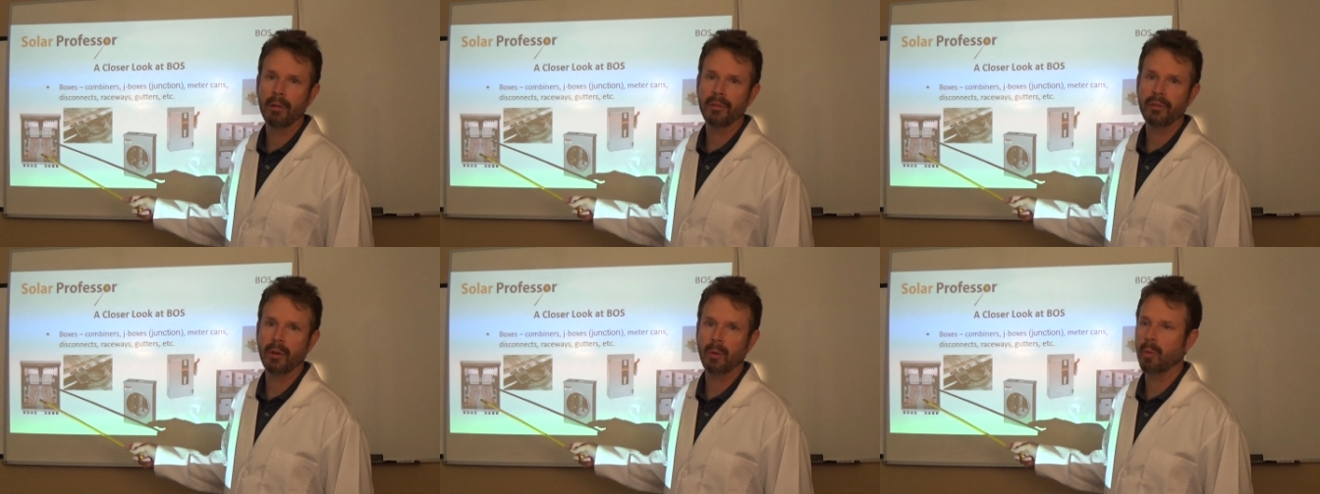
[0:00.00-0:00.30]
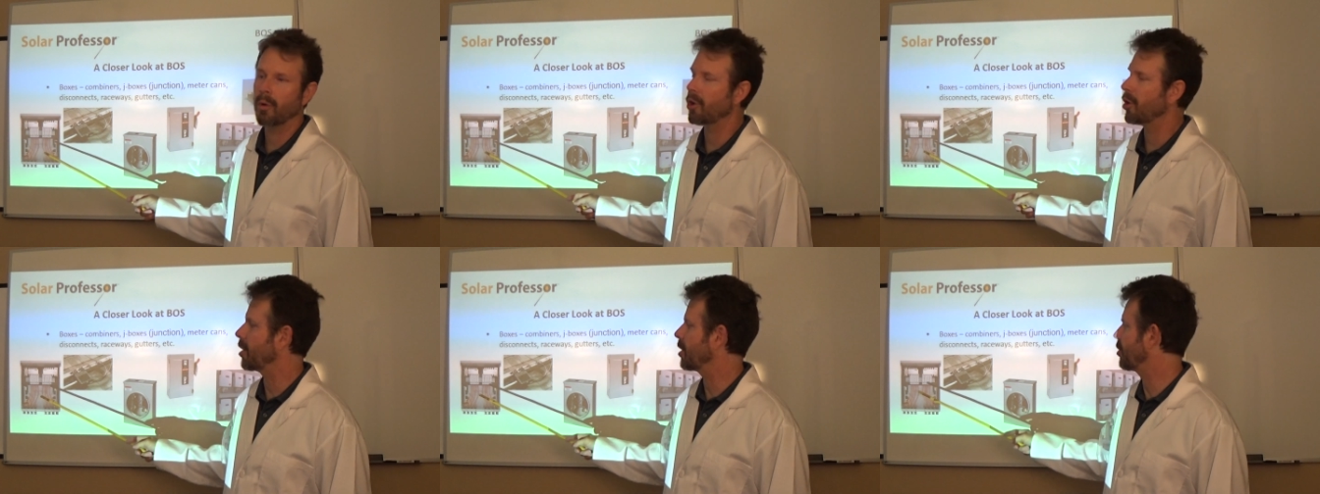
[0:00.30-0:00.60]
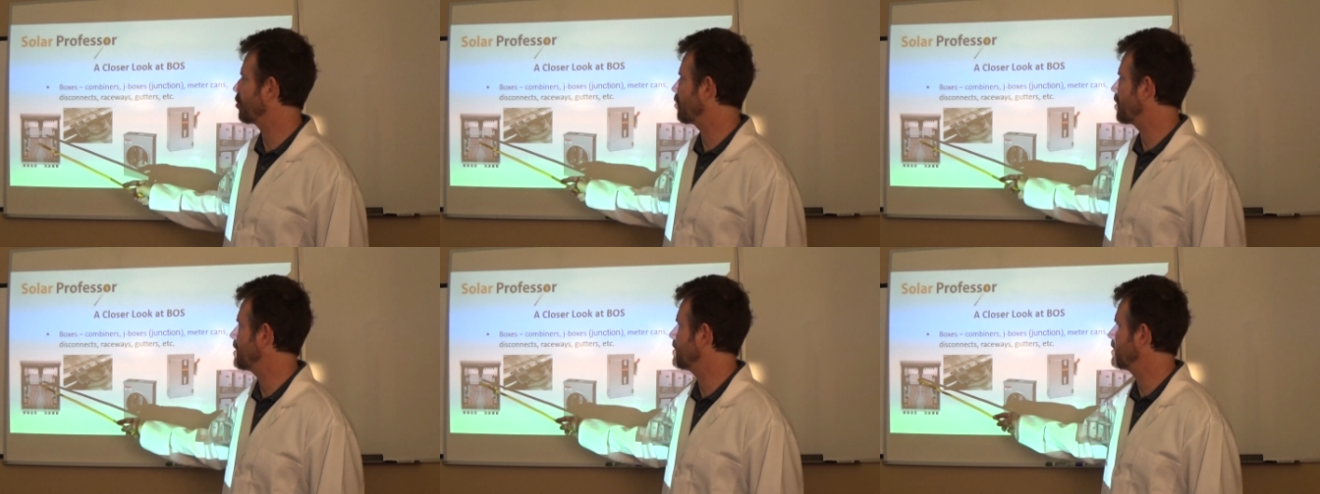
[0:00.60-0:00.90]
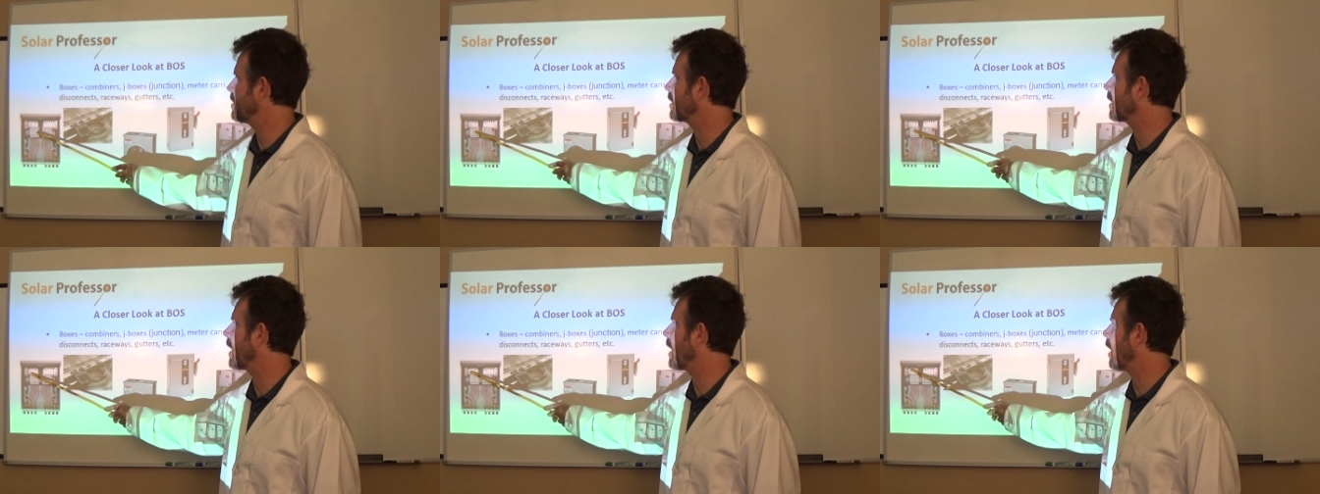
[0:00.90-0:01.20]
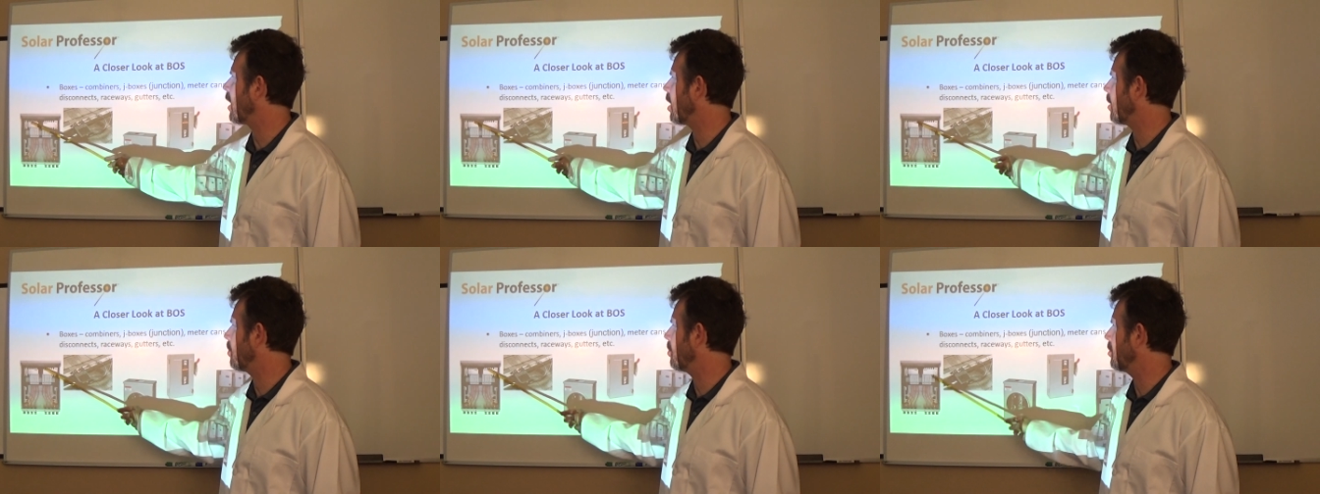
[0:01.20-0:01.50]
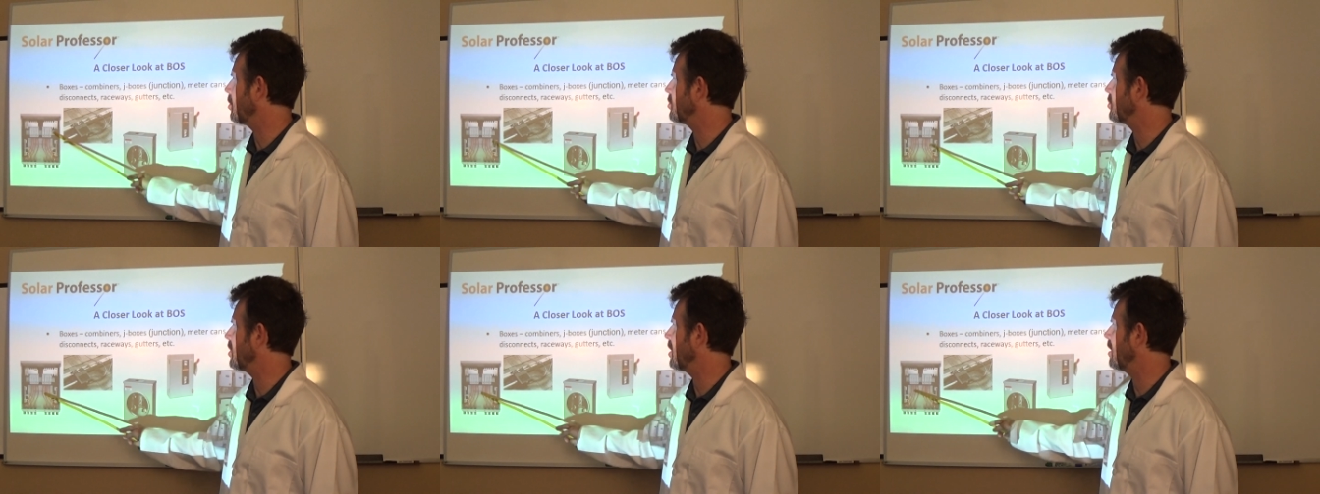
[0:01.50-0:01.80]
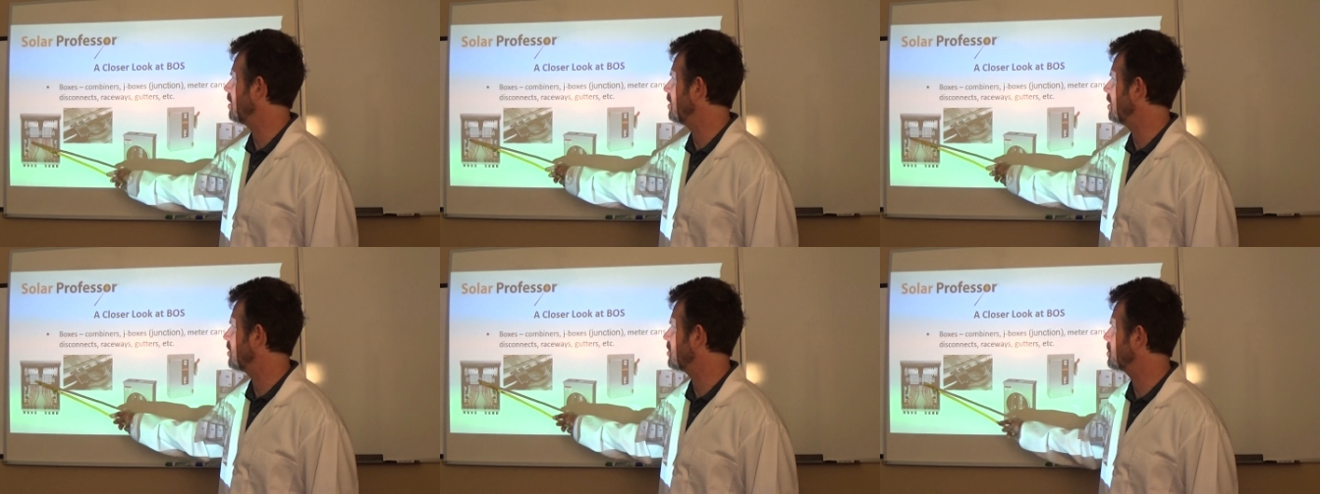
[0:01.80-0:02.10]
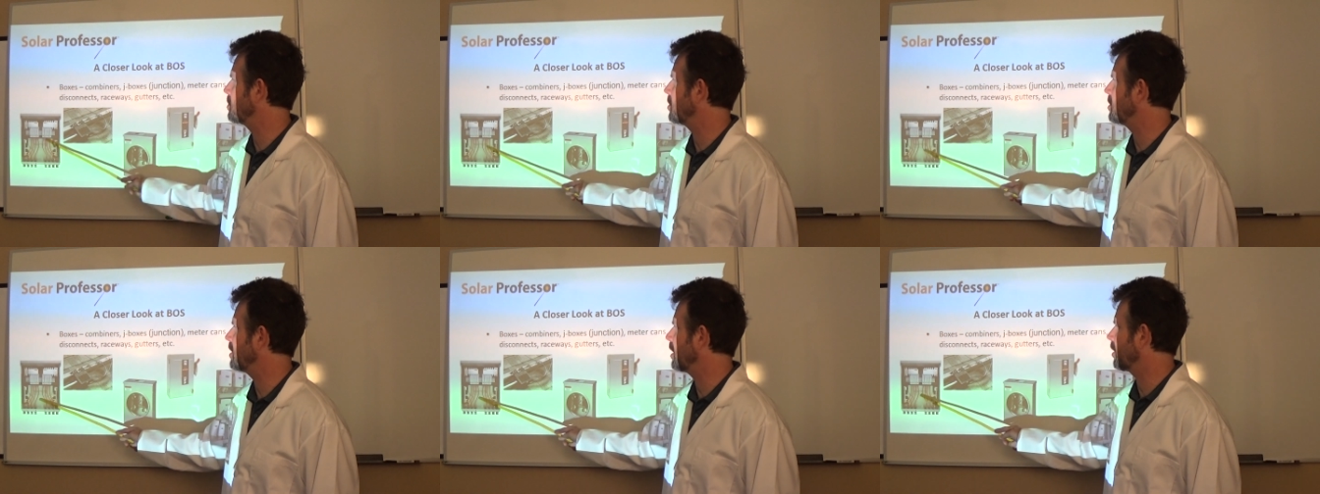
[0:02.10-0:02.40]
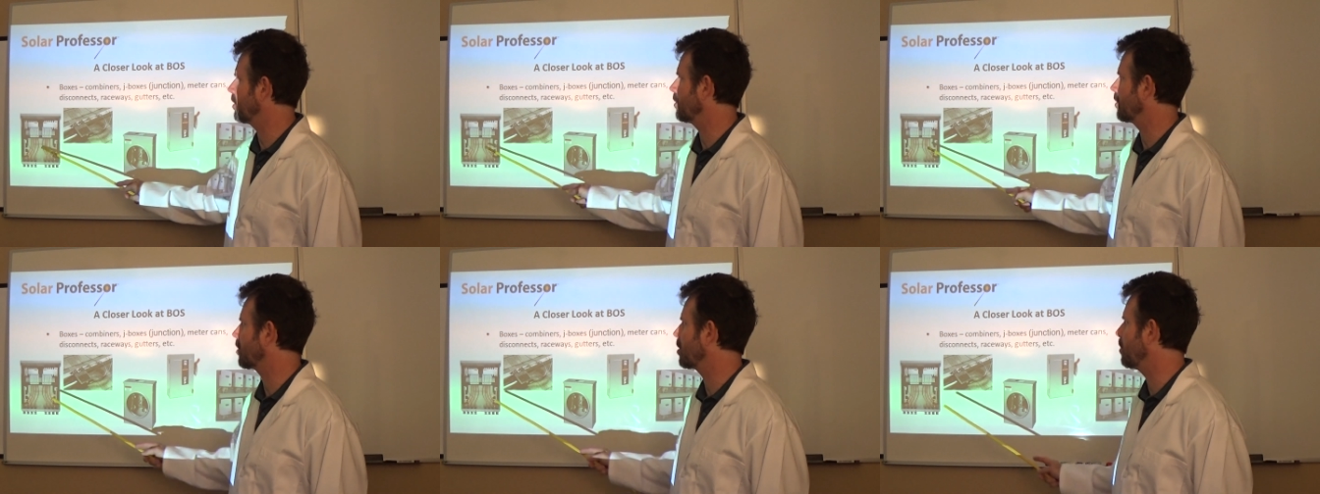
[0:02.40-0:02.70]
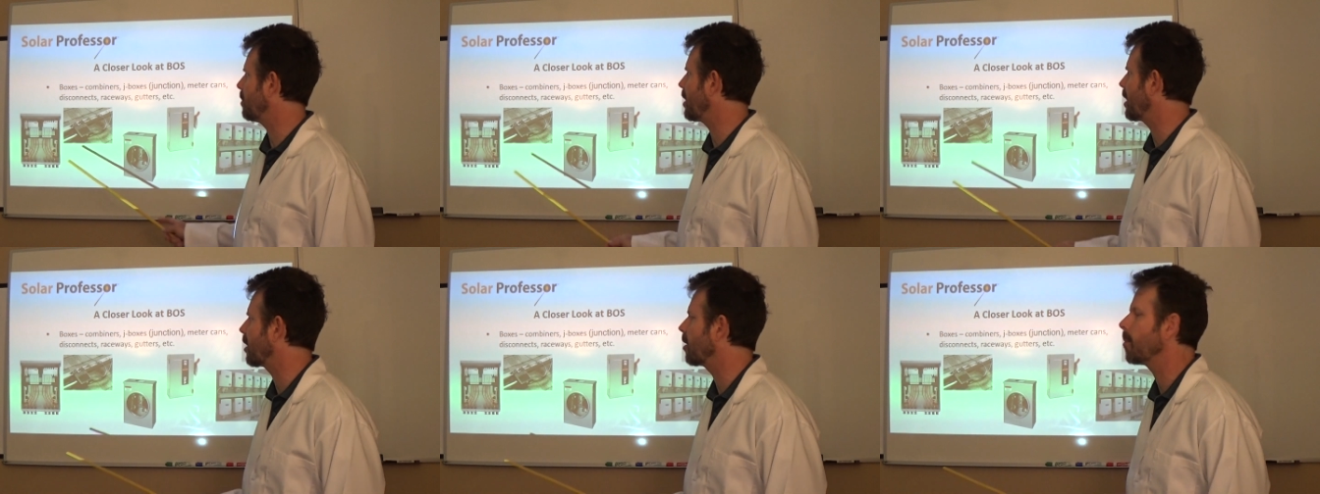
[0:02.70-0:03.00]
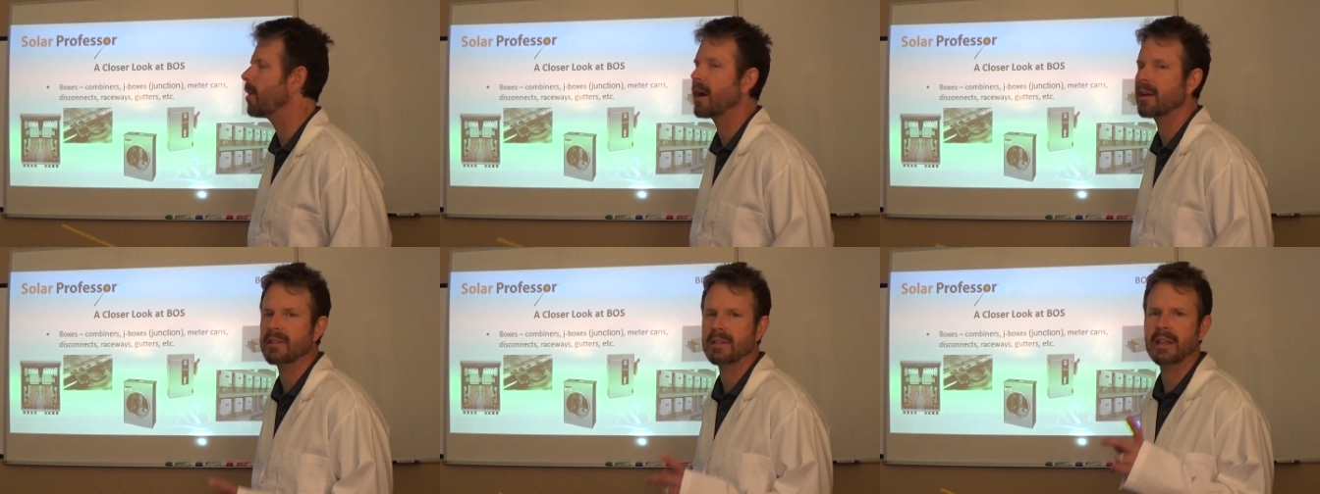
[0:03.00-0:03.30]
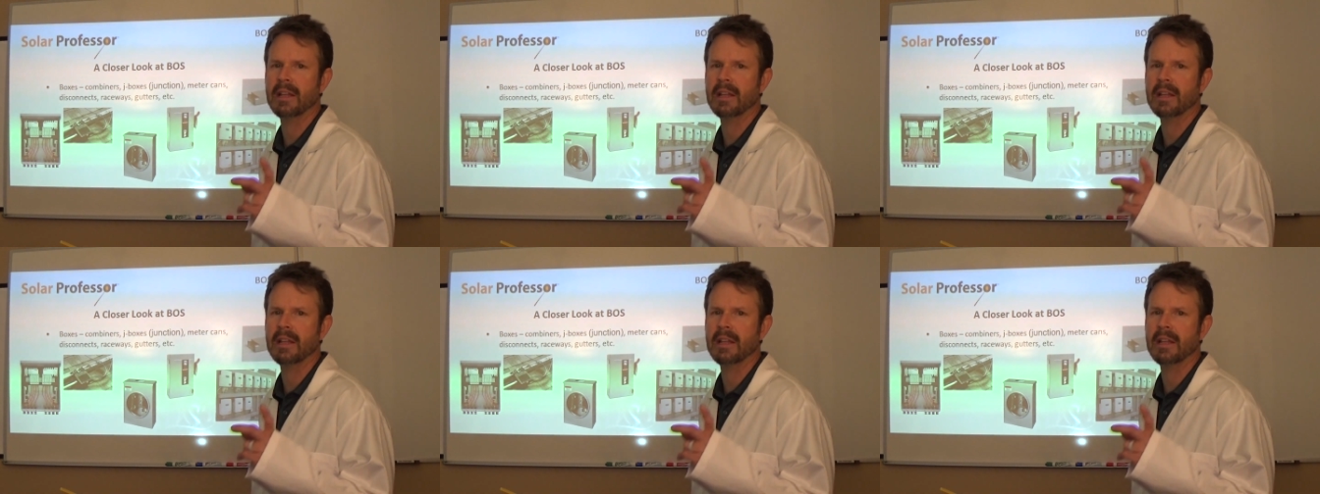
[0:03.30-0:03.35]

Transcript: So we're increasing the amperage in this particular combiner box.